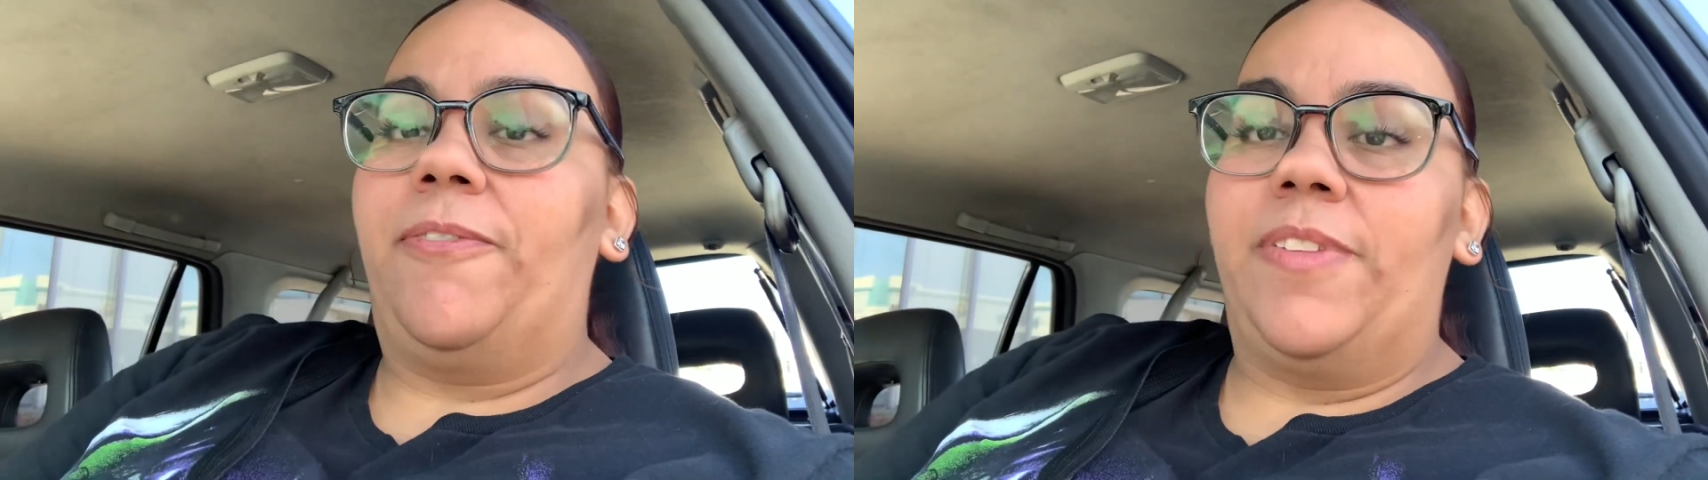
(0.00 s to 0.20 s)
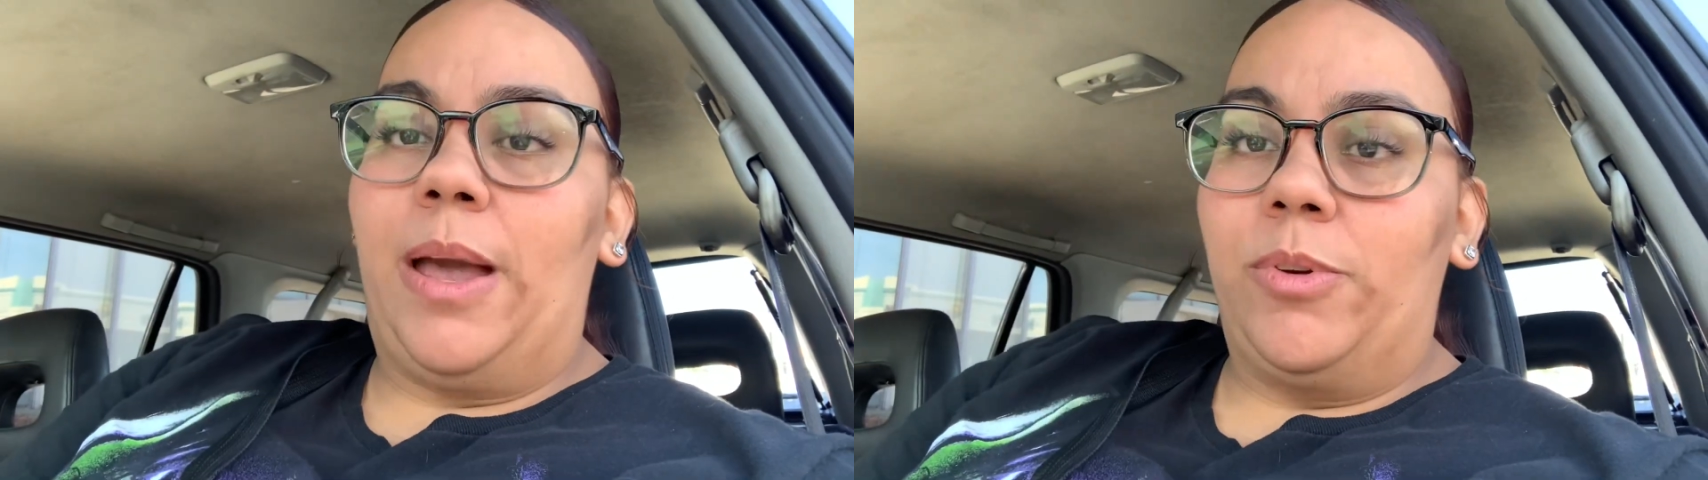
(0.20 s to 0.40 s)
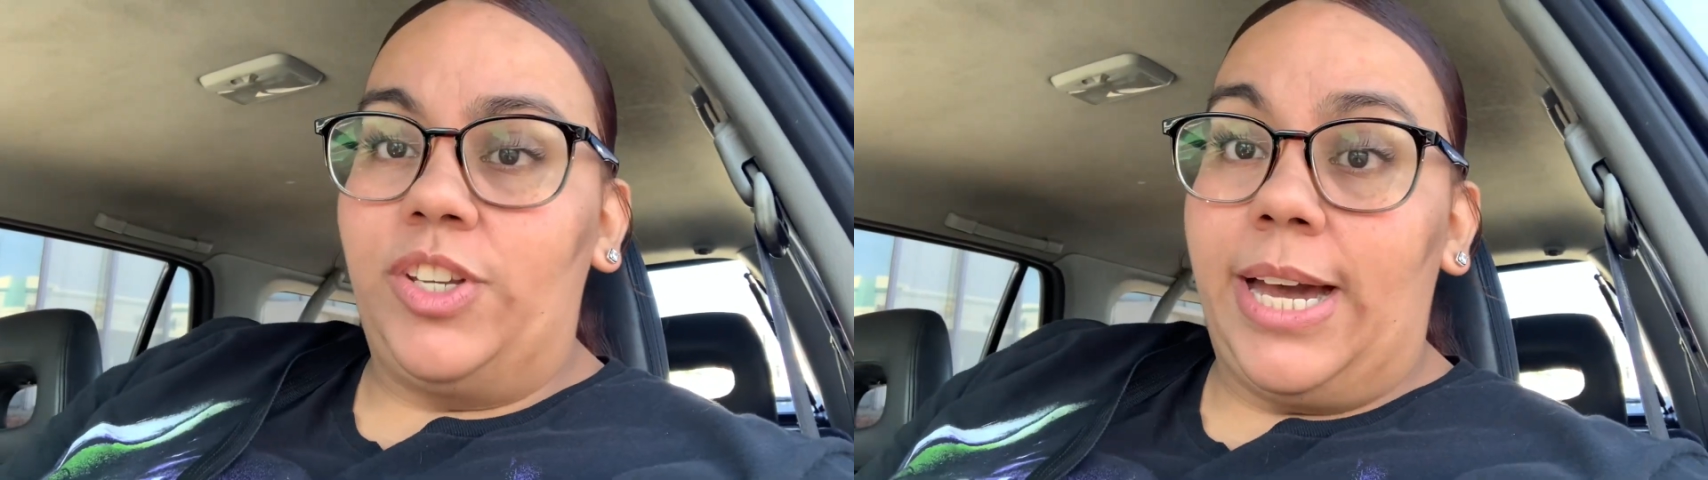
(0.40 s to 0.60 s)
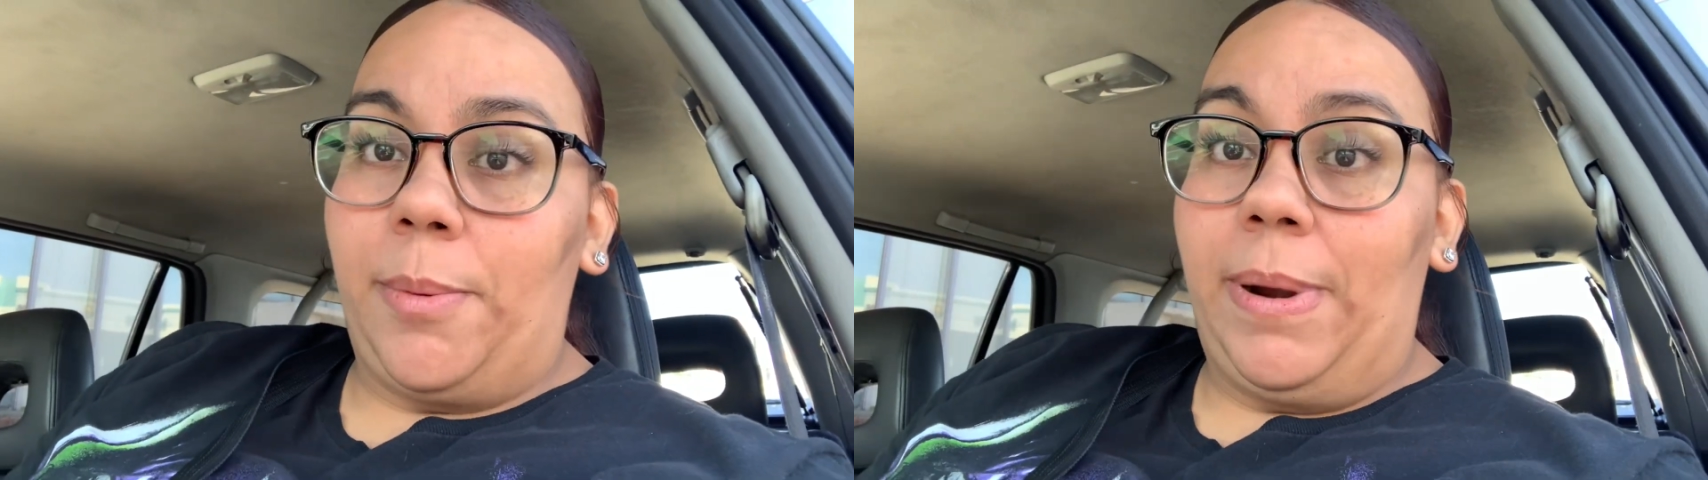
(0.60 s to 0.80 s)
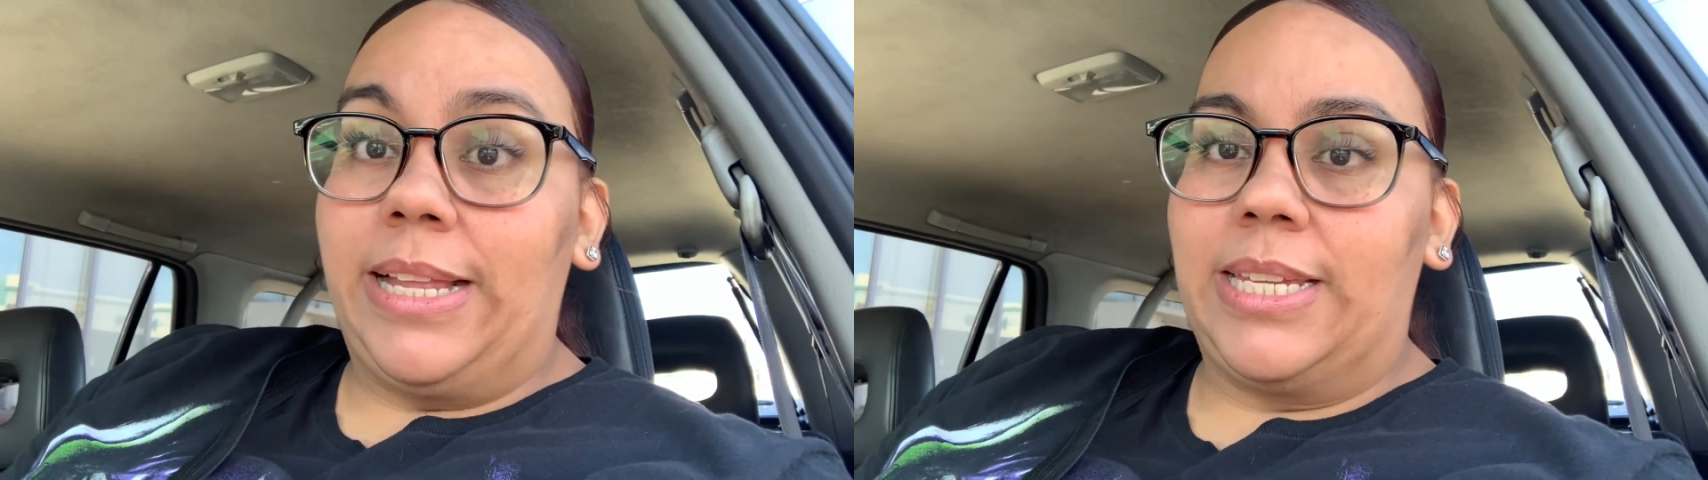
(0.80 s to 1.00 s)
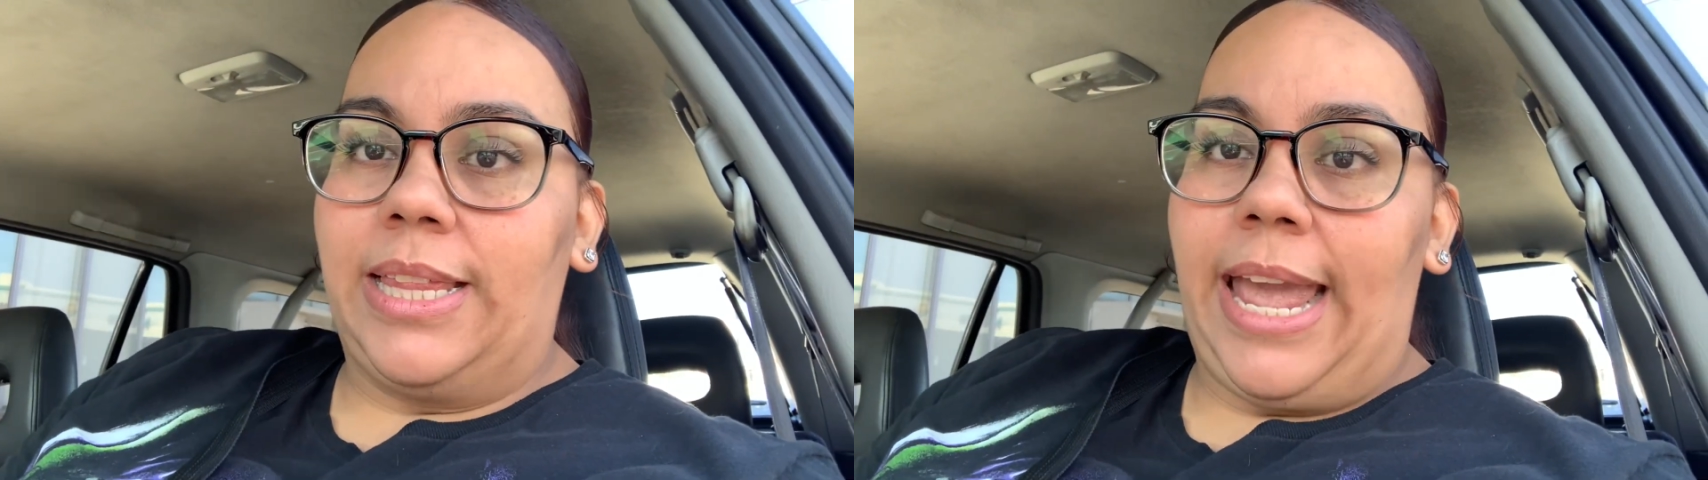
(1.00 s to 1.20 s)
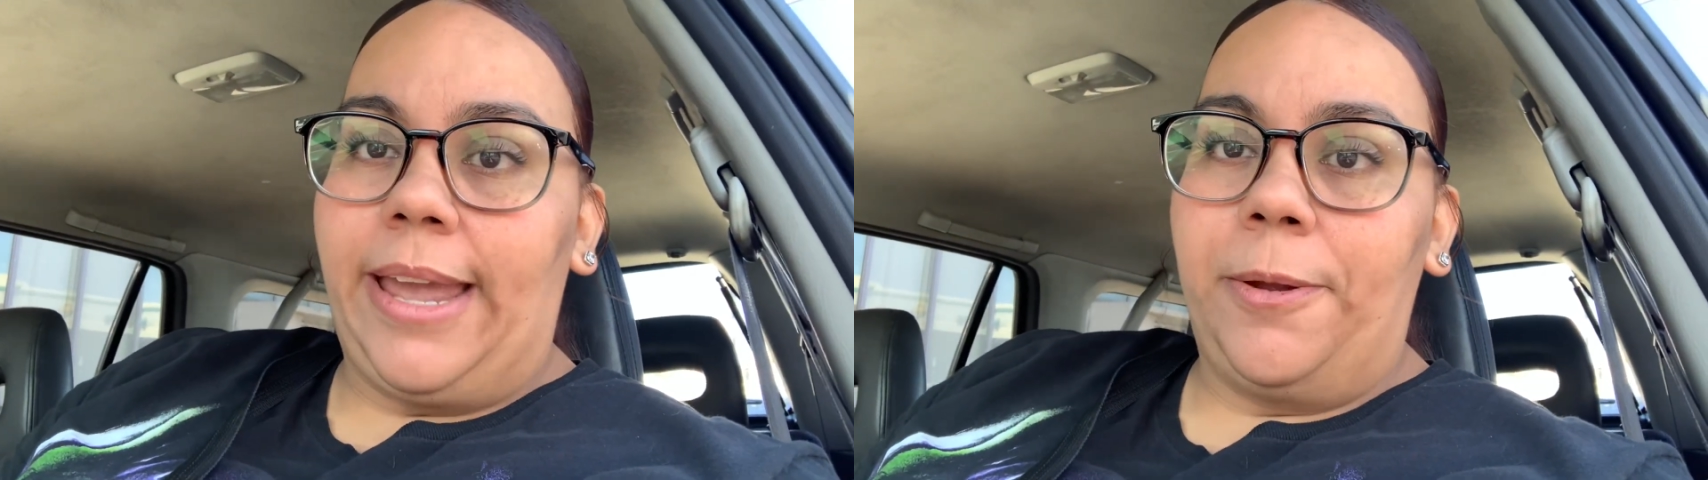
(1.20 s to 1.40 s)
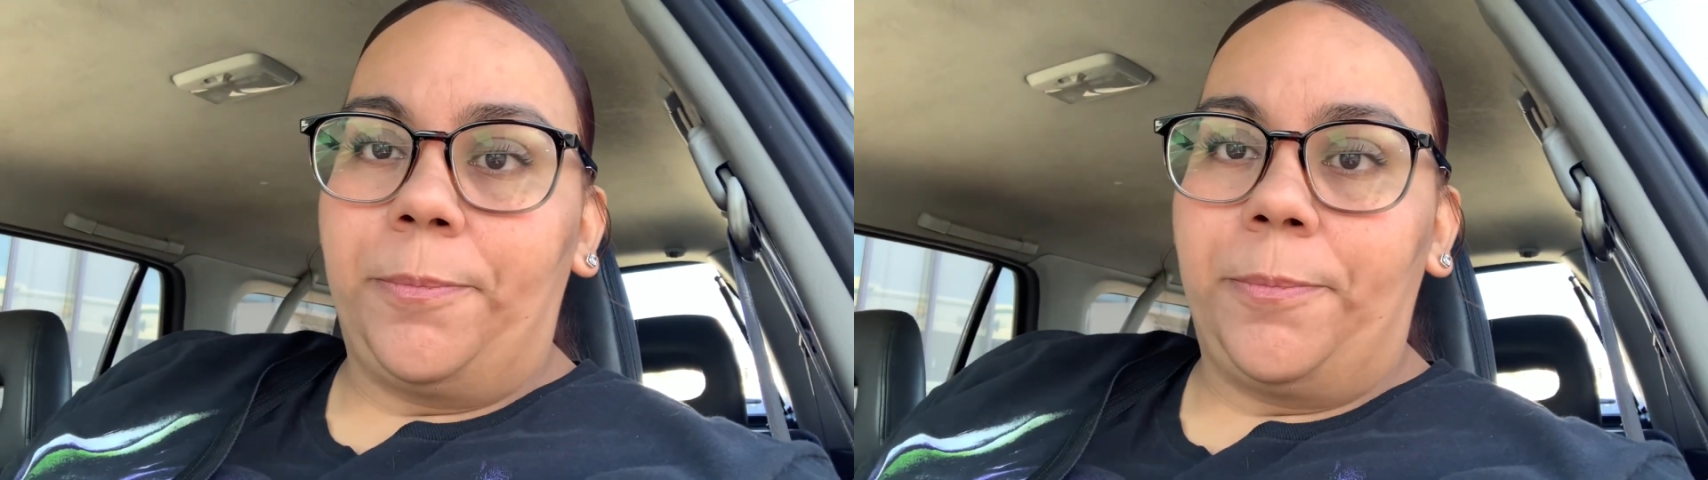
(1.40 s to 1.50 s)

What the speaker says: that one, she got to apply today,